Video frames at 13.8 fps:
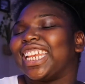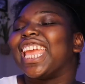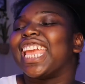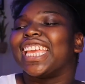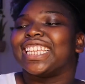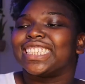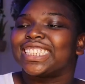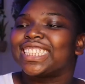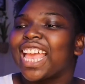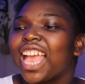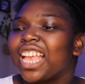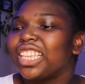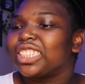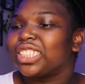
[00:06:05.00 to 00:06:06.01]
is.
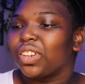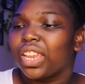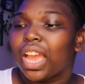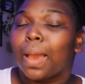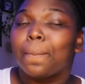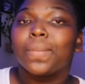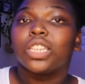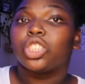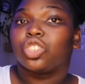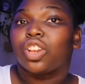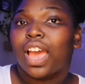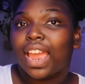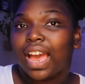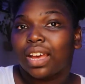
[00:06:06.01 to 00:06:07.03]
So yeah, I'm gonna
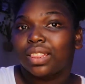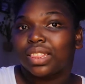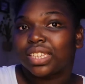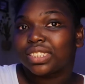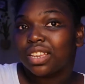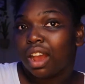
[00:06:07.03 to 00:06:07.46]
try out this